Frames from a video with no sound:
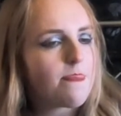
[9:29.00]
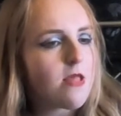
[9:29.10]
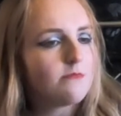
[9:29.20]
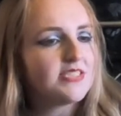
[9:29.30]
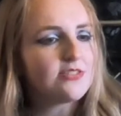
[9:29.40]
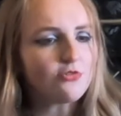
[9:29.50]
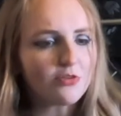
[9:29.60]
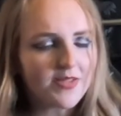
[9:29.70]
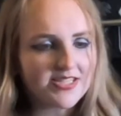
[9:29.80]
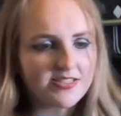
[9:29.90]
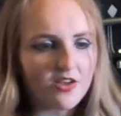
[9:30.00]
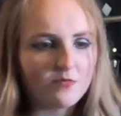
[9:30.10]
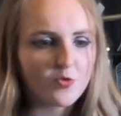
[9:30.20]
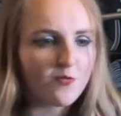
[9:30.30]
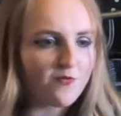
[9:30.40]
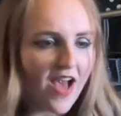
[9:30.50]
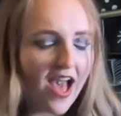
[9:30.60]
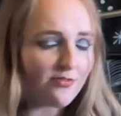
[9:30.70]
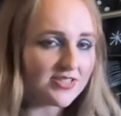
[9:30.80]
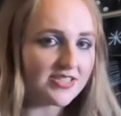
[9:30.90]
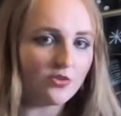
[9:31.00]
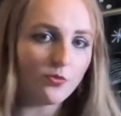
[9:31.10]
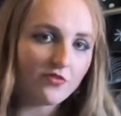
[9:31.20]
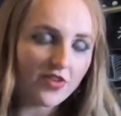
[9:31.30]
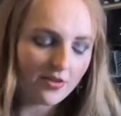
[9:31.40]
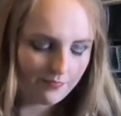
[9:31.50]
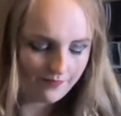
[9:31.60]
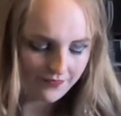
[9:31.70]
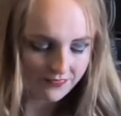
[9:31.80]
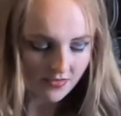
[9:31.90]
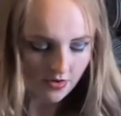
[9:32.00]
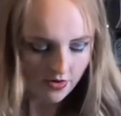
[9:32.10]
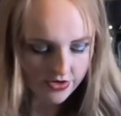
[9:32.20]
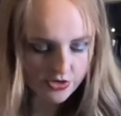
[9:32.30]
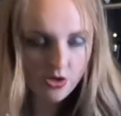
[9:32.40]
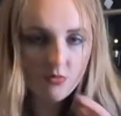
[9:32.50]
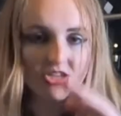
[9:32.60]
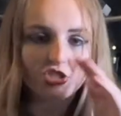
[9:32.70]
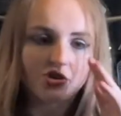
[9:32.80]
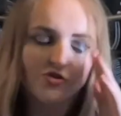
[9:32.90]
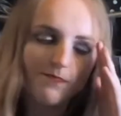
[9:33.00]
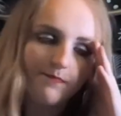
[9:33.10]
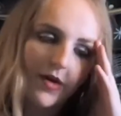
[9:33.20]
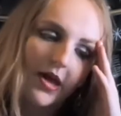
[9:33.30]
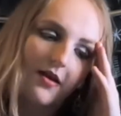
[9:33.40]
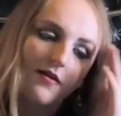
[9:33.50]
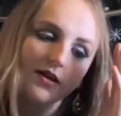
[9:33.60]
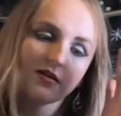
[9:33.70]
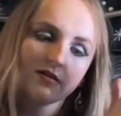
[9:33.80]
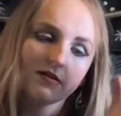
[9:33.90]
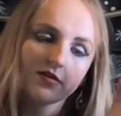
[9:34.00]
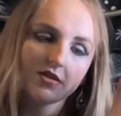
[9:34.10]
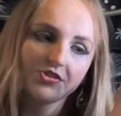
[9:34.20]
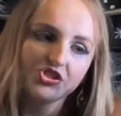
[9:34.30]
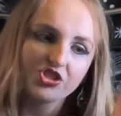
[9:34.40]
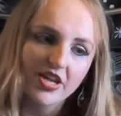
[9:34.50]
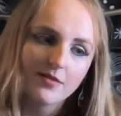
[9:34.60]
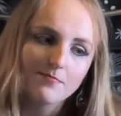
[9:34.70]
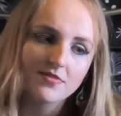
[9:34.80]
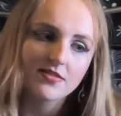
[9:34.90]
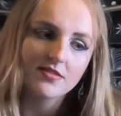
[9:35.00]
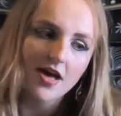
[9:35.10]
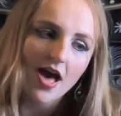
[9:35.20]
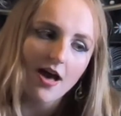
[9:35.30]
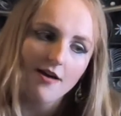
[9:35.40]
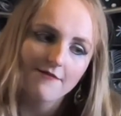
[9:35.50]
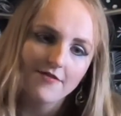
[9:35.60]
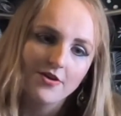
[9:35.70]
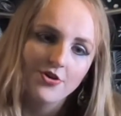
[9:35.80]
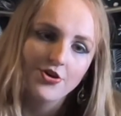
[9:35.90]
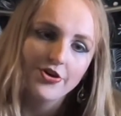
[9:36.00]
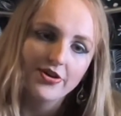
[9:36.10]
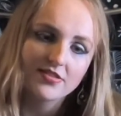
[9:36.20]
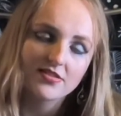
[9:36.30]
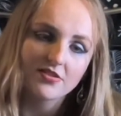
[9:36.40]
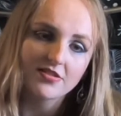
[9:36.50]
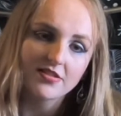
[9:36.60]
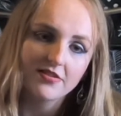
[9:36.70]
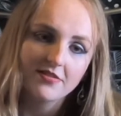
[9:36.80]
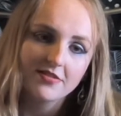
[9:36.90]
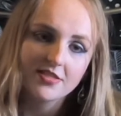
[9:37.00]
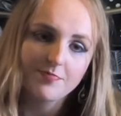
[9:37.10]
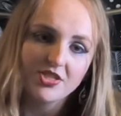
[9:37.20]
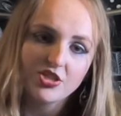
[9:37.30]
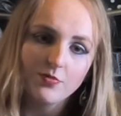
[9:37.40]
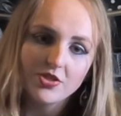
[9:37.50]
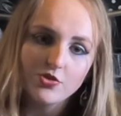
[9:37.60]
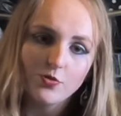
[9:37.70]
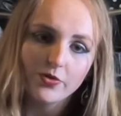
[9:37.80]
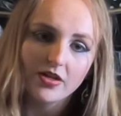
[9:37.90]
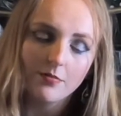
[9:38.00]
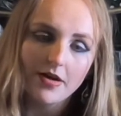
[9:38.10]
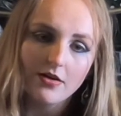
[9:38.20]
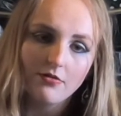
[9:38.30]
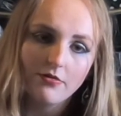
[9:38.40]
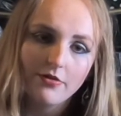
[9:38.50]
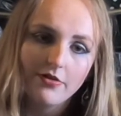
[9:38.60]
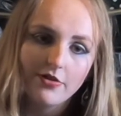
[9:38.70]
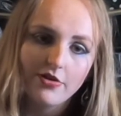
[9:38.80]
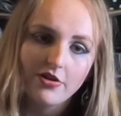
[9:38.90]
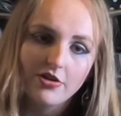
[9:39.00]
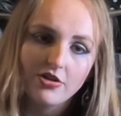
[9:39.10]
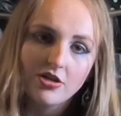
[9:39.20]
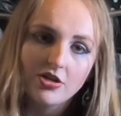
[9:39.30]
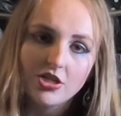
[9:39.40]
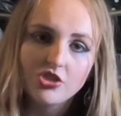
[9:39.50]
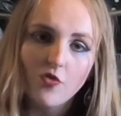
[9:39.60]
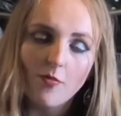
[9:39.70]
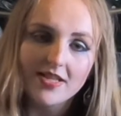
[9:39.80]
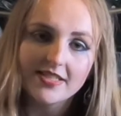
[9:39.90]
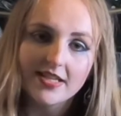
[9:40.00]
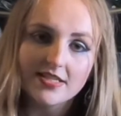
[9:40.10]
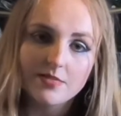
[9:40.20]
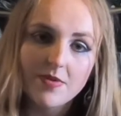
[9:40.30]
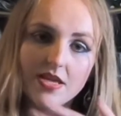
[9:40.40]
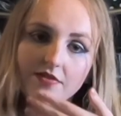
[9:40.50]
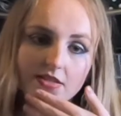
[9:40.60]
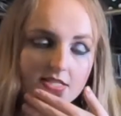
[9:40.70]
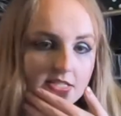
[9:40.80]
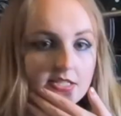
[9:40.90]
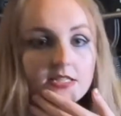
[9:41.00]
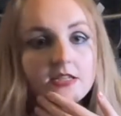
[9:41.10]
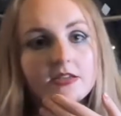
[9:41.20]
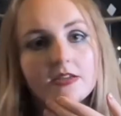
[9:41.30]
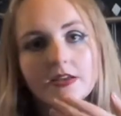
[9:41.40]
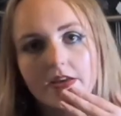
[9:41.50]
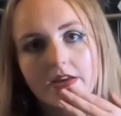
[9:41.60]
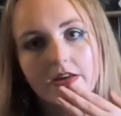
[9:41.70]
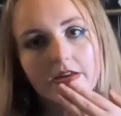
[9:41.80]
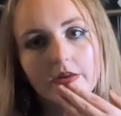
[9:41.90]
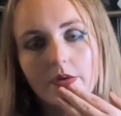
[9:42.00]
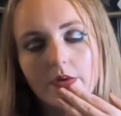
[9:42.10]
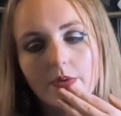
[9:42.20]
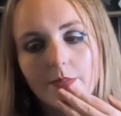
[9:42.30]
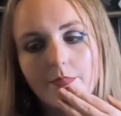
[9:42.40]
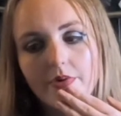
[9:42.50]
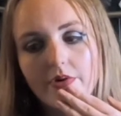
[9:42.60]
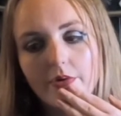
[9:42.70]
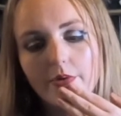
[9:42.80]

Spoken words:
I'm still coming to terms with how to deal with it. I know I shouldn't be like ashamed to have a stutter, especially when talking about traumatic experiences, but